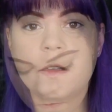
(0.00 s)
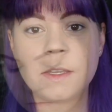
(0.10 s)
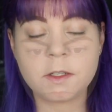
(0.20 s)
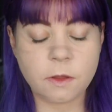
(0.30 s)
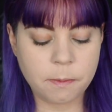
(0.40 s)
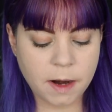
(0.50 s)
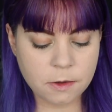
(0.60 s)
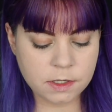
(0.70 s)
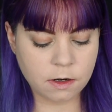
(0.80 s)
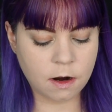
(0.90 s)
Okay, so the
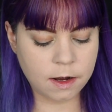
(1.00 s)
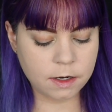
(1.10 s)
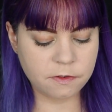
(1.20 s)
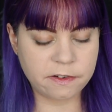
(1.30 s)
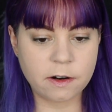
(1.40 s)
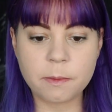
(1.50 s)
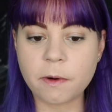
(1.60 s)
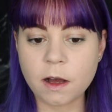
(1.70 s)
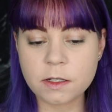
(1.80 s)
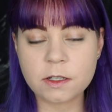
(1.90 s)
brows are on. For
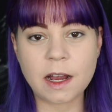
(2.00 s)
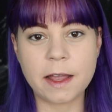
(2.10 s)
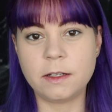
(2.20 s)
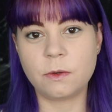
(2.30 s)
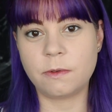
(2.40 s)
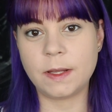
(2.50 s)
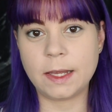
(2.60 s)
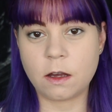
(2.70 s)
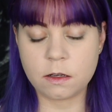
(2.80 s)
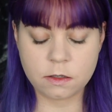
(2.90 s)
bronzer, I don't
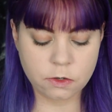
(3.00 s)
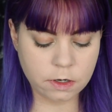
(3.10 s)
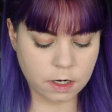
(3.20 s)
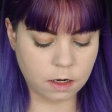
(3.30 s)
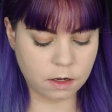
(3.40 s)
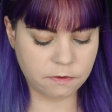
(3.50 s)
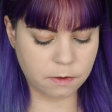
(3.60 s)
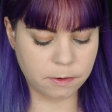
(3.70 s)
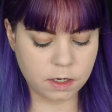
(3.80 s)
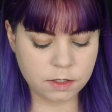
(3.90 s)
really contour. Uh,
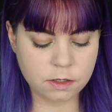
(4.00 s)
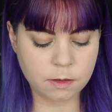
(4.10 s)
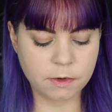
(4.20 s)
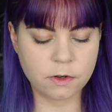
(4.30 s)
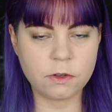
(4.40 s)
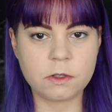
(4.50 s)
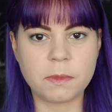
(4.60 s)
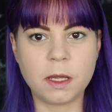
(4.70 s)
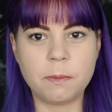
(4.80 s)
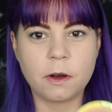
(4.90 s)
for bronzer, I'm going to use
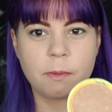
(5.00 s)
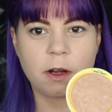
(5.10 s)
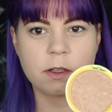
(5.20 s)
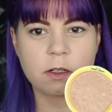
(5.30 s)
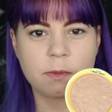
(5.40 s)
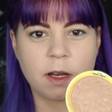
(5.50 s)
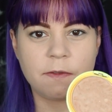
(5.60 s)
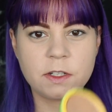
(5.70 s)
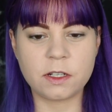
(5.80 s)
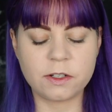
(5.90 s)
my Butter Bronzer
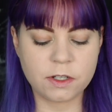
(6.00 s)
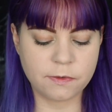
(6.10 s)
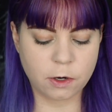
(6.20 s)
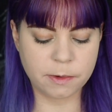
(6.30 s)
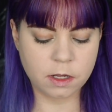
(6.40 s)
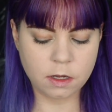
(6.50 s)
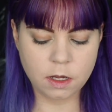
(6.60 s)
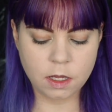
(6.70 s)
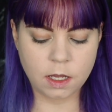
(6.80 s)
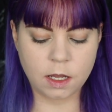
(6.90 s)
by Physicians Formula.
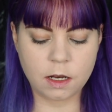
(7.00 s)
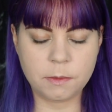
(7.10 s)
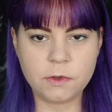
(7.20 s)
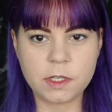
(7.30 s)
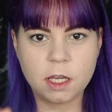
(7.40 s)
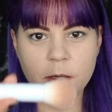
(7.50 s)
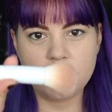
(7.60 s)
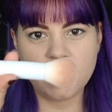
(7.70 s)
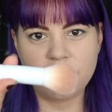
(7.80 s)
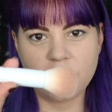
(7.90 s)
And I'm using a
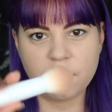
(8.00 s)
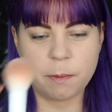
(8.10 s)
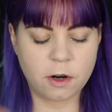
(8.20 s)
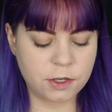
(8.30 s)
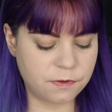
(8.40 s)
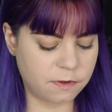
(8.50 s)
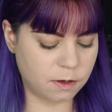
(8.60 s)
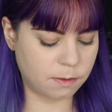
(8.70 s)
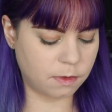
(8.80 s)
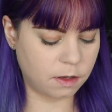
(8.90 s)
big fluffy brush
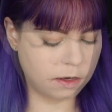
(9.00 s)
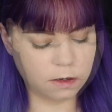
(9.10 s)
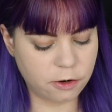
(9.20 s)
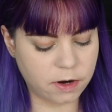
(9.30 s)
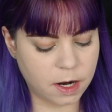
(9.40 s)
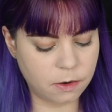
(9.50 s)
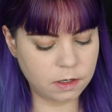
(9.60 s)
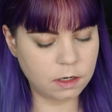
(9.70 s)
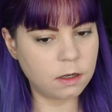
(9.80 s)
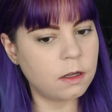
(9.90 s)
from
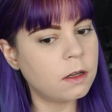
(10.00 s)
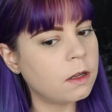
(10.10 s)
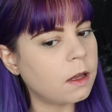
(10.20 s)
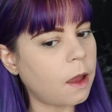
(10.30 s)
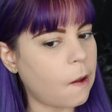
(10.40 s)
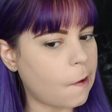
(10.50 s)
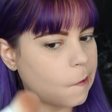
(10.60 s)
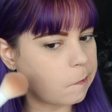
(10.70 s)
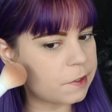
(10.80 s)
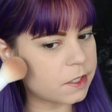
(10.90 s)
crown and
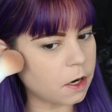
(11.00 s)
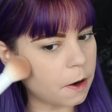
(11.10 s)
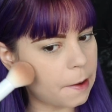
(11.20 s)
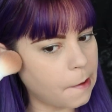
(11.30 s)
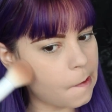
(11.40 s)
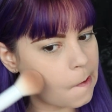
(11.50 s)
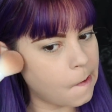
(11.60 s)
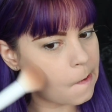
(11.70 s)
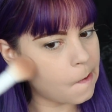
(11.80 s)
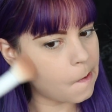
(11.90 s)
I'm starting
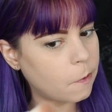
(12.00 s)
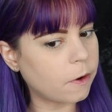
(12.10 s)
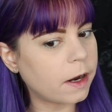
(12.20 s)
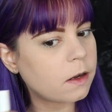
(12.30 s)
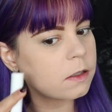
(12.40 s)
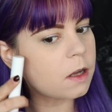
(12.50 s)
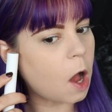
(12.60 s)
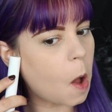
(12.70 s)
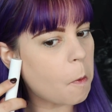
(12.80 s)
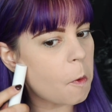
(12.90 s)
right on
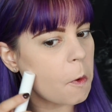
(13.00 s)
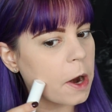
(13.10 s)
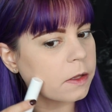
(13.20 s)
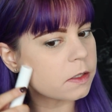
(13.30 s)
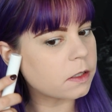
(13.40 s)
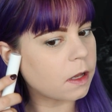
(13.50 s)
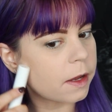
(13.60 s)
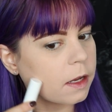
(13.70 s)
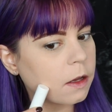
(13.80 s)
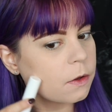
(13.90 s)
top of where this
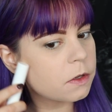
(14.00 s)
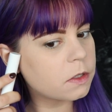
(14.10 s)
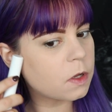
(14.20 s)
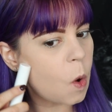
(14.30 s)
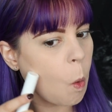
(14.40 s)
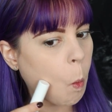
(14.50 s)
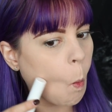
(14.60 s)
line goes.